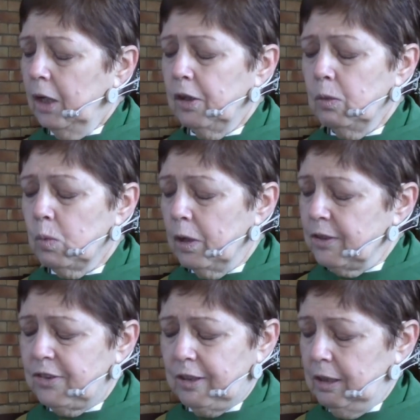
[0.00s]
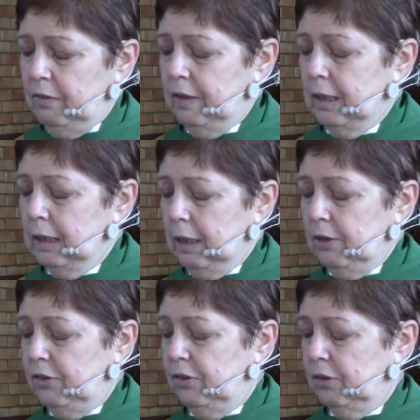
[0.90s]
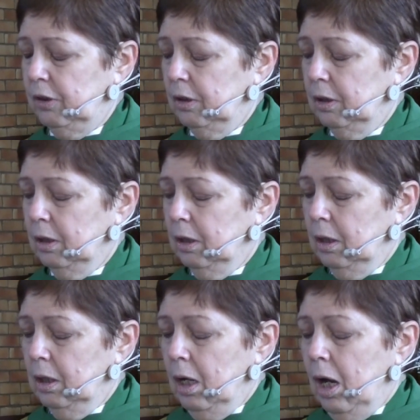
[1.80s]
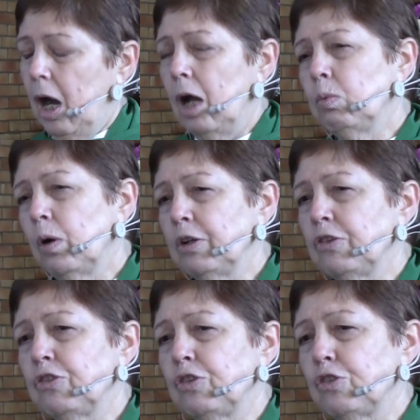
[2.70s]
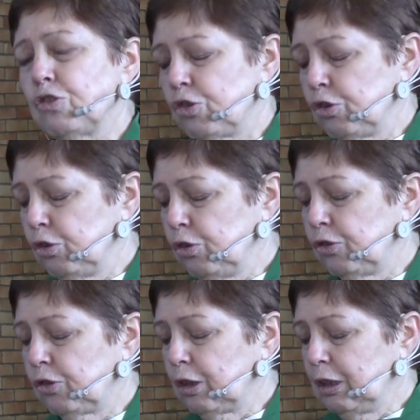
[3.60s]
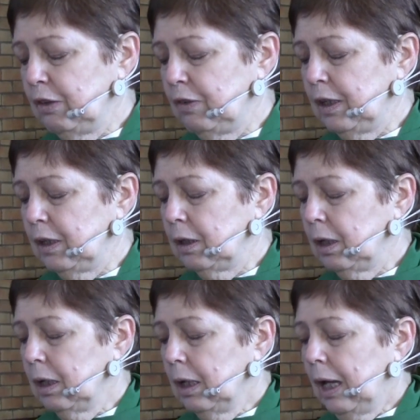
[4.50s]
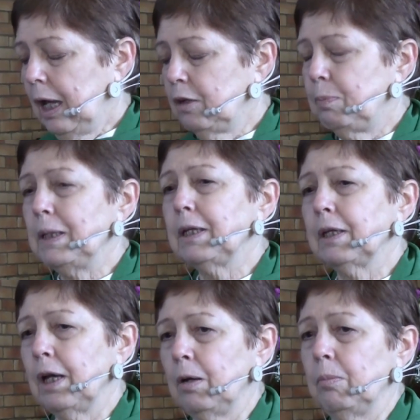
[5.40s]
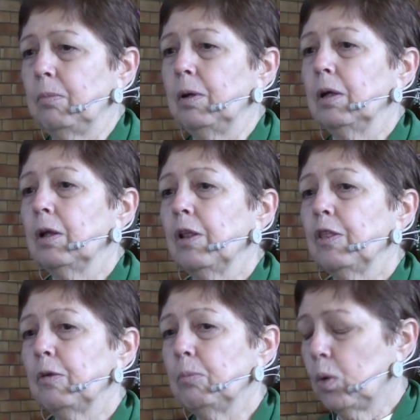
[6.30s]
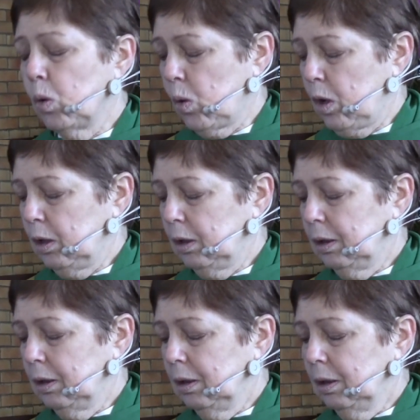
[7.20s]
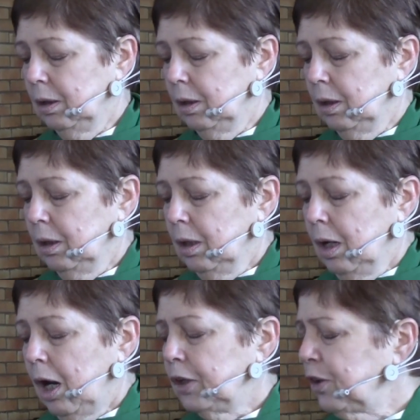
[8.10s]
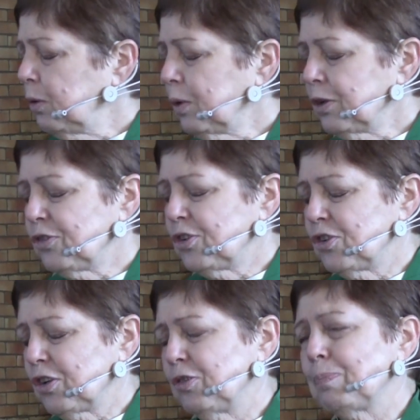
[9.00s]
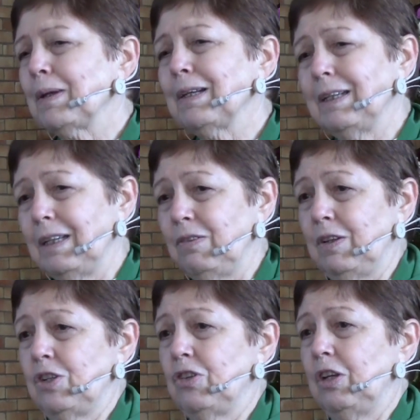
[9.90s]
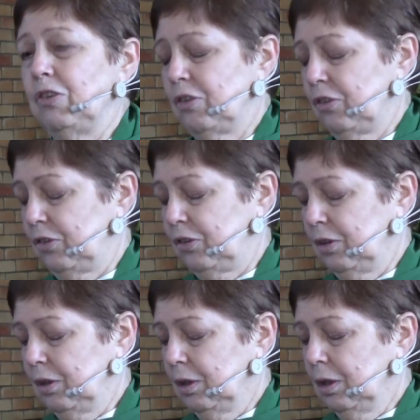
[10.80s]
I don't want us to live in the less. I want us to choose to live in and become the more. I don't want us to just believe in Jesus.